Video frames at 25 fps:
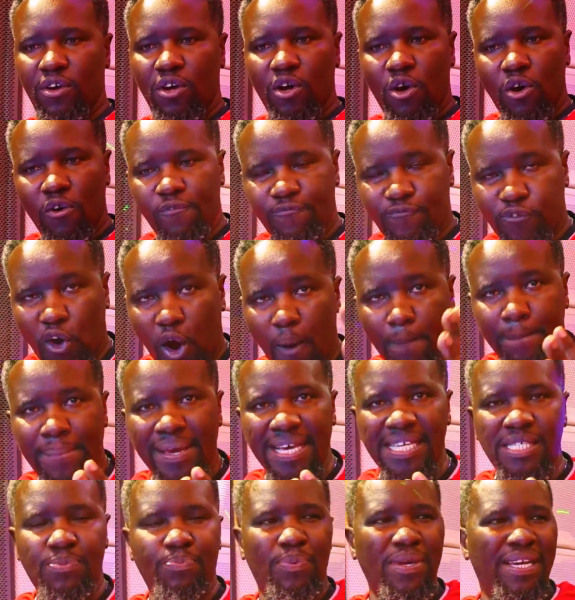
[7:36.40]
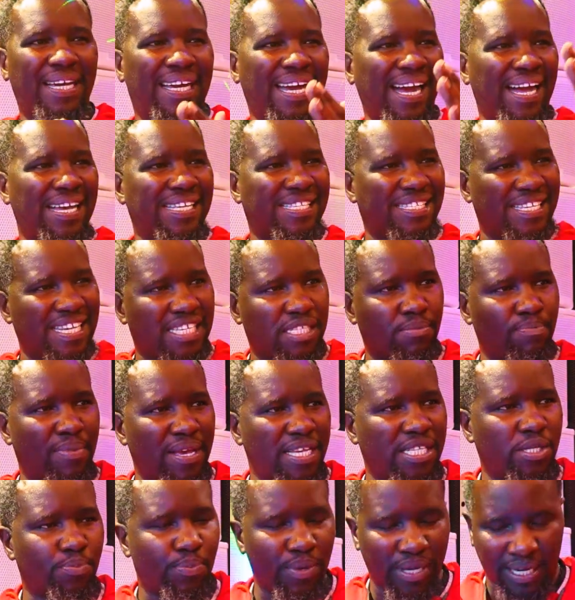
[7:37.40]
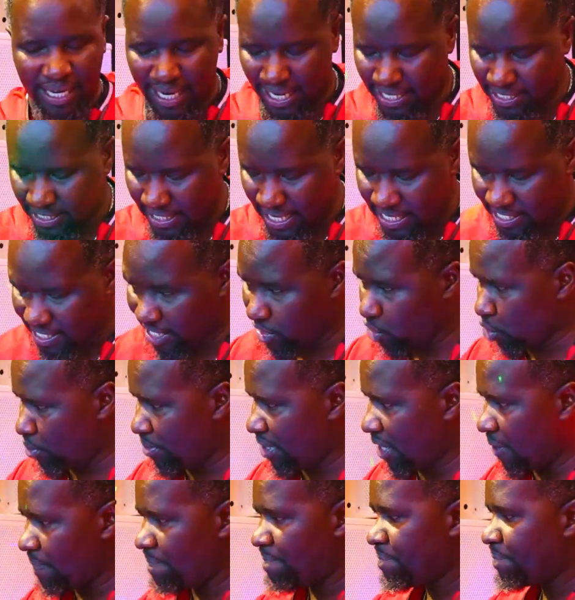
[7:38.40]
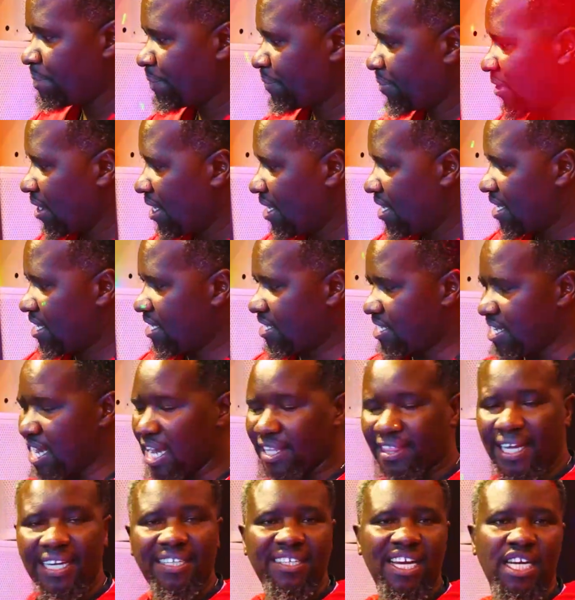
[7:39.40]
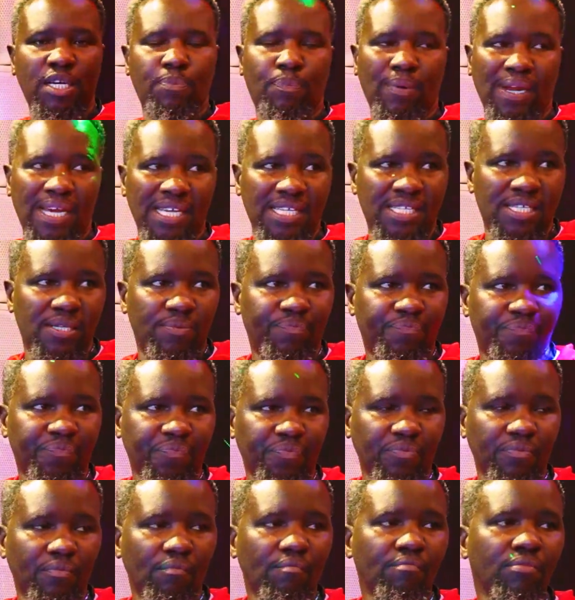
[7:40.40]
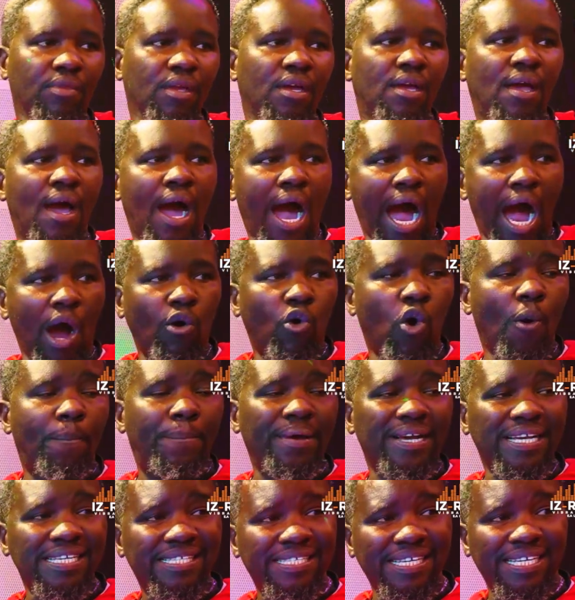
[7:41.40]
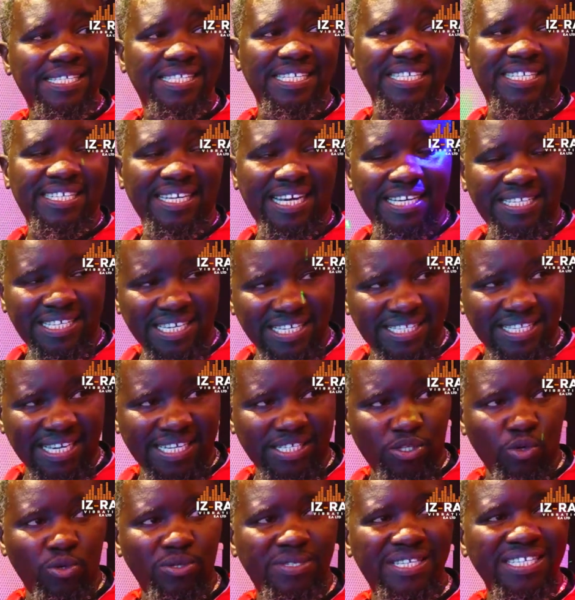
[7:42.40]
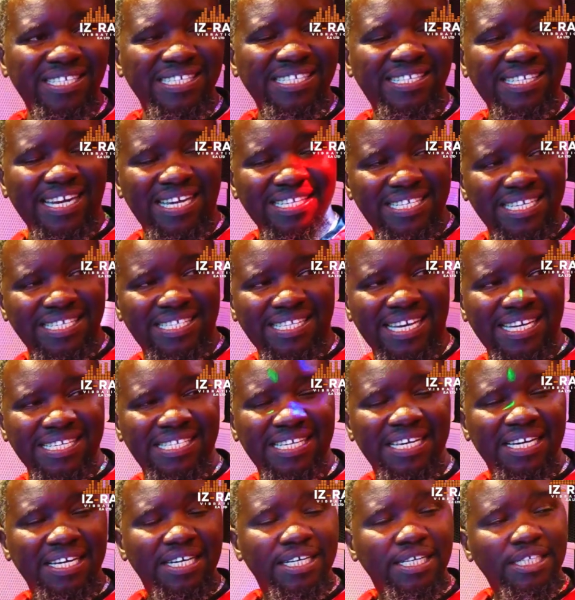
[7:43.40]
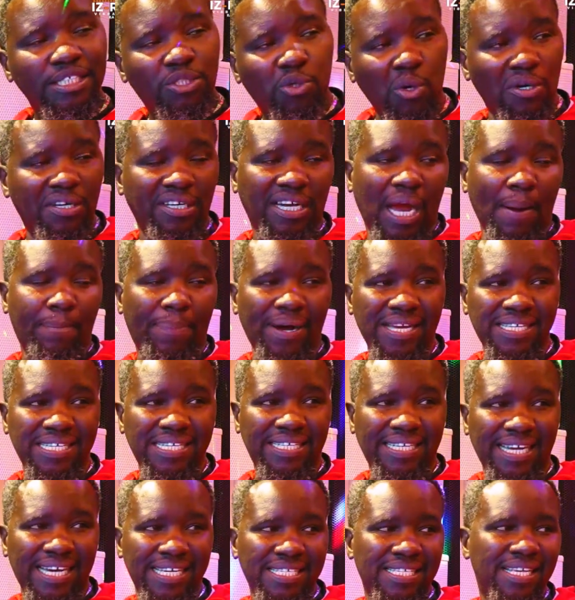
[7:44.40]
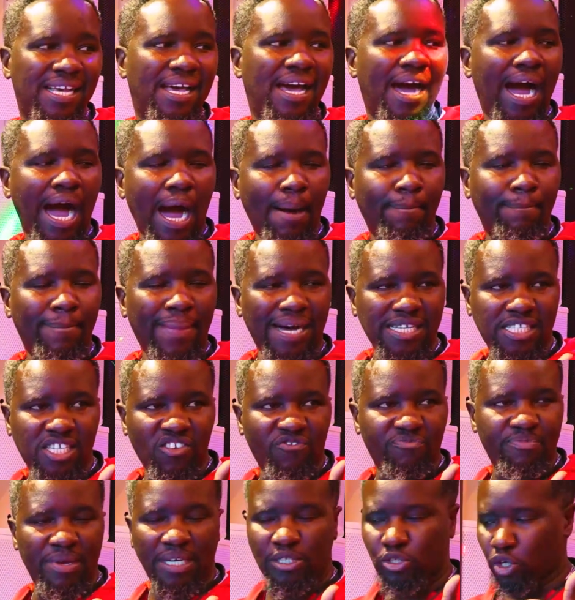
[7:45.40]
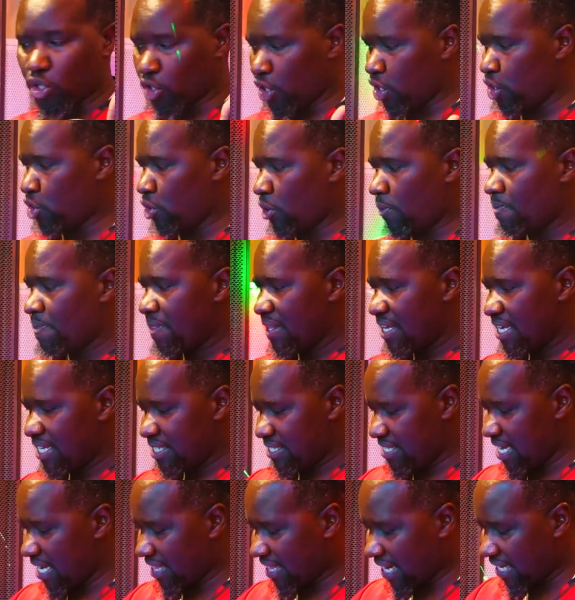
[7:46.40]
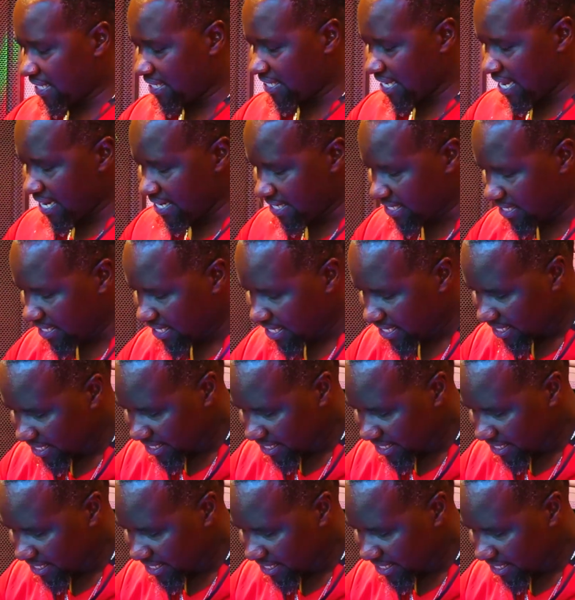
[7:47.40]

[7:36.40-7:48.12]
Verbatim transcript: four bass speakers, six bass speakers, listen to me. CA38 Plus, a whopping 60 transistors. So 60 transistors, 20 capacitors, a massive big toroido. CA38,